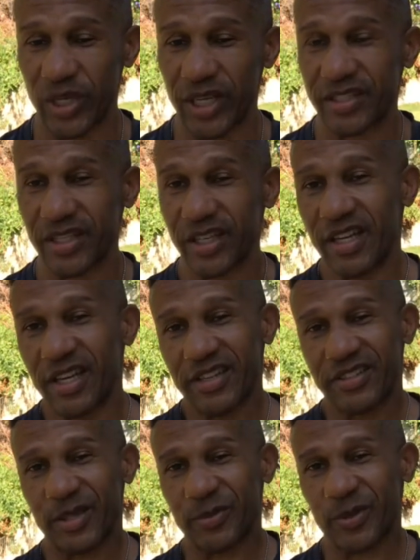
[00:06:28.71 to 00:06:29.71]
bell
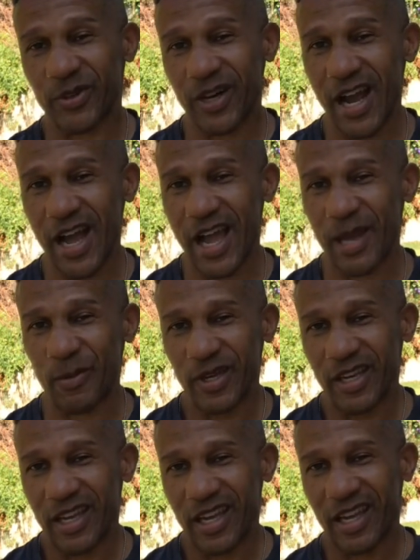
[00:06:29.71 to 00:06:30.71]
so you won't miss the
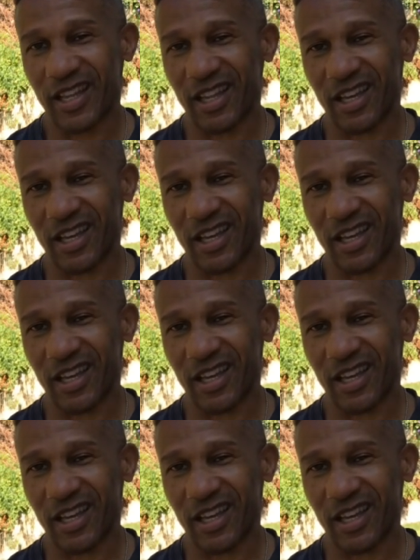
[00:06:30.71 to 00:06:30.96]
next